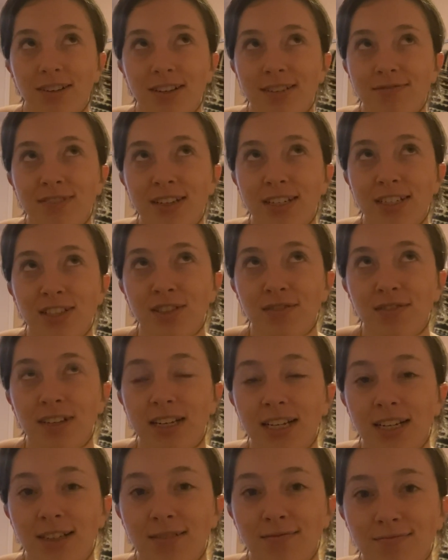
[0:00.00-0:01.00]
finish a
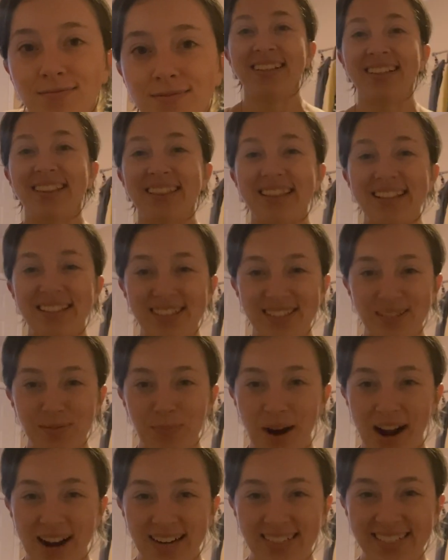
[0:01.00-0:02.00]
video. This is a
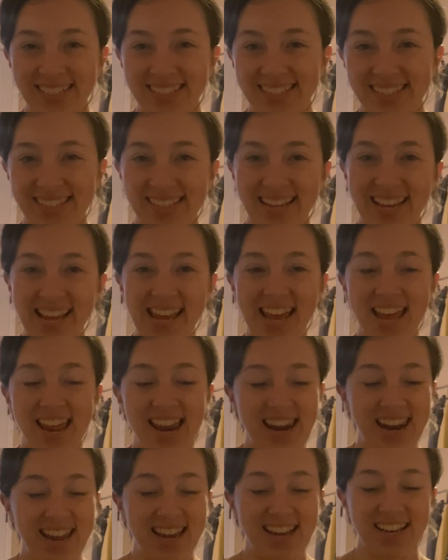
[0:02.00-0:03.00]
practice
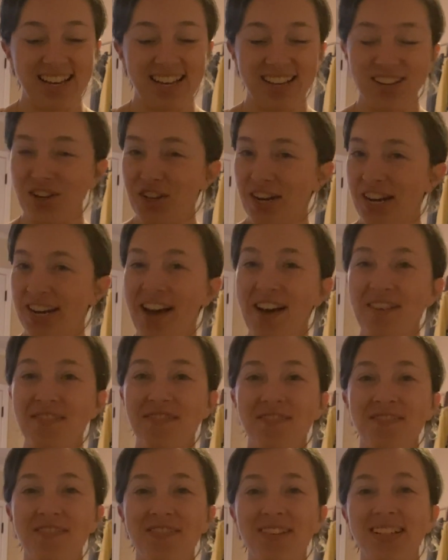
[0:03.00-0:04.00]
in good
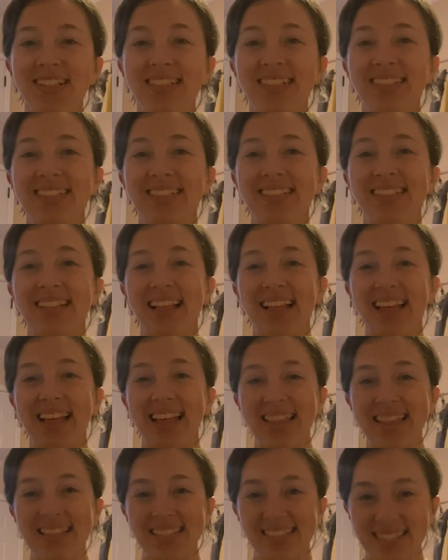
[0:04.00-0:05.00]
enough.
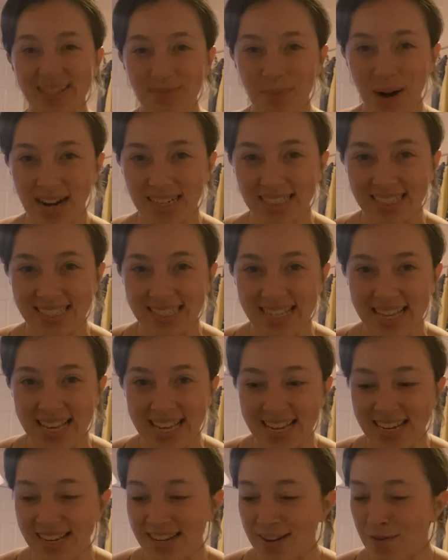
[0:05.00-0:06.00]
This is a practice
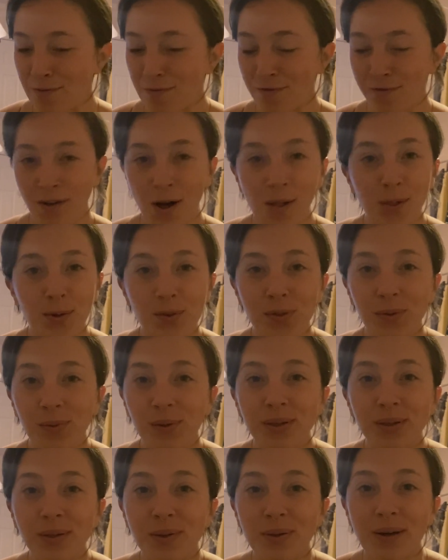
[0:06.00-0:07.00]
in follow
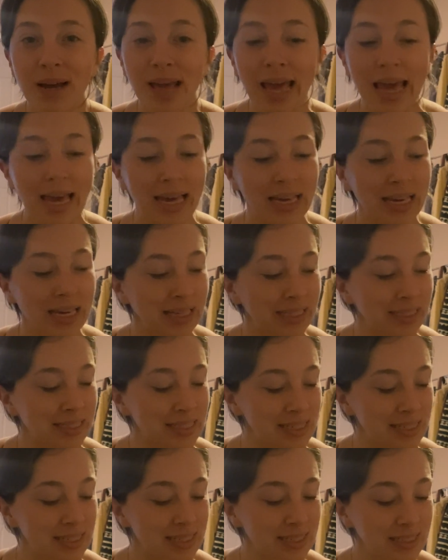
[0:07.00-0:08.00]
through,
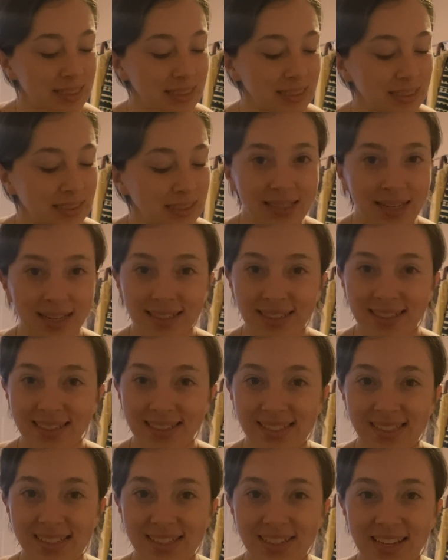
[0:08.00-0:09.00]
and I'm excited
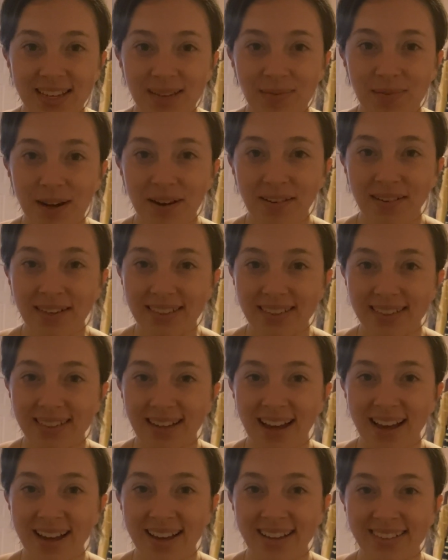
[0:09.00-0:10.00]
to keep going
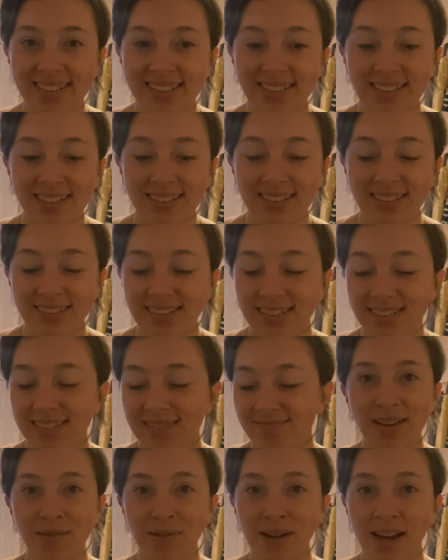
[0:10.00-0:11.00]
and
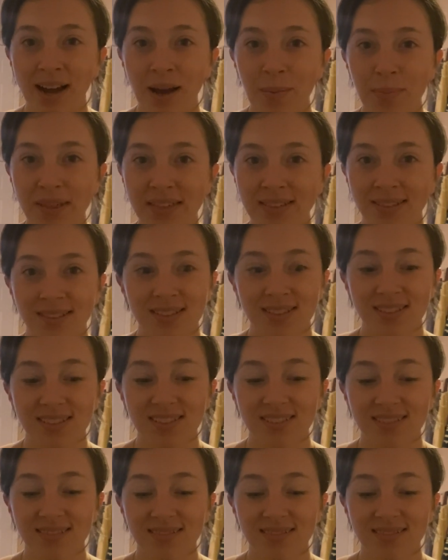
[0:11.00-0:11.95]
seeing what happens.